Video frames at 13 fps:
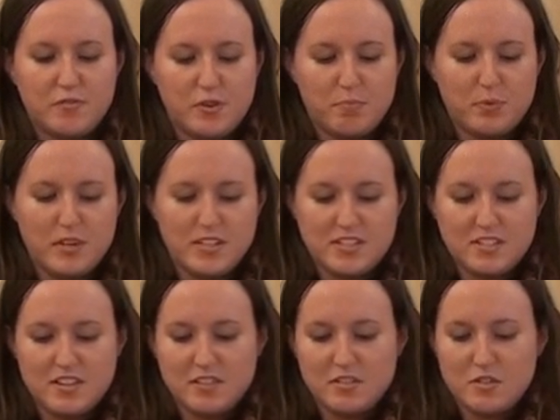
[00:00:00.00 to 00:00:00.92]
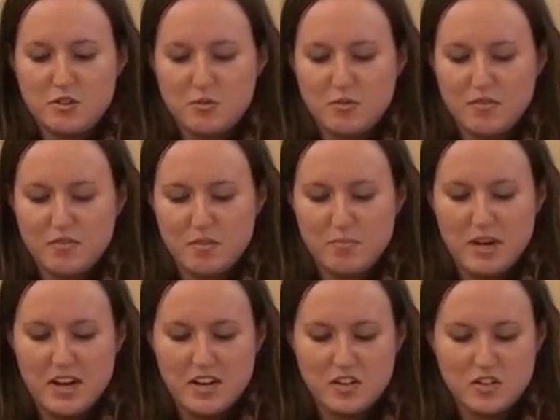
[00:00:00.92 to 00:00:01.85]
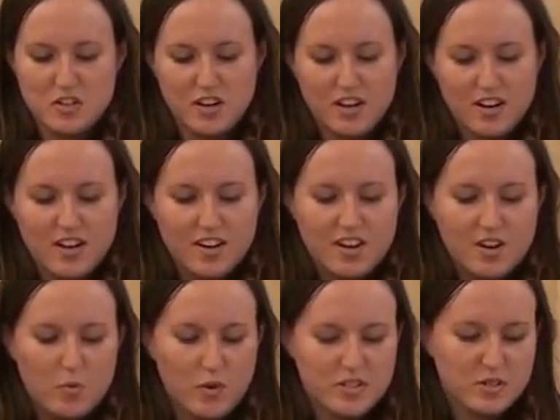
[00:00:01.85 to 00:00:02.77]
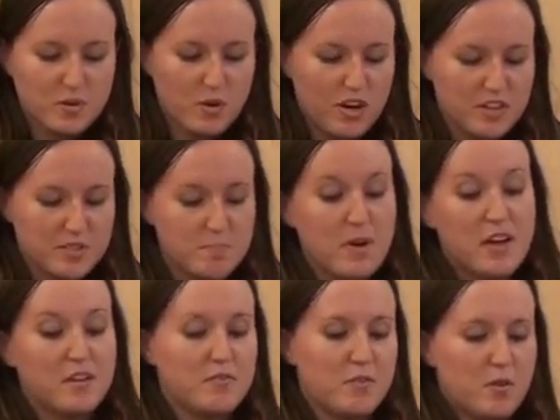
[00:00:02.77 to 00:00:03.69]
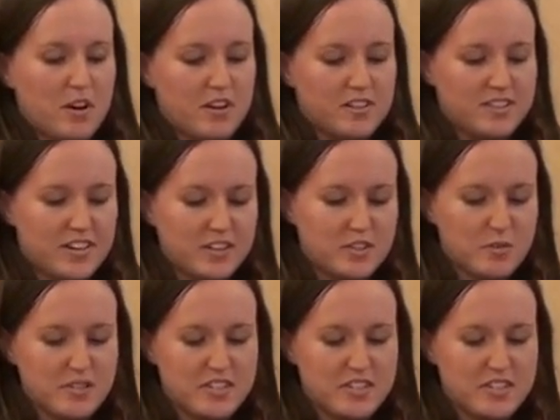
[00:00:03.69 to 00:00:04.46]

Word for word: footprints along the shore of the page. One scrawls metaphor next to a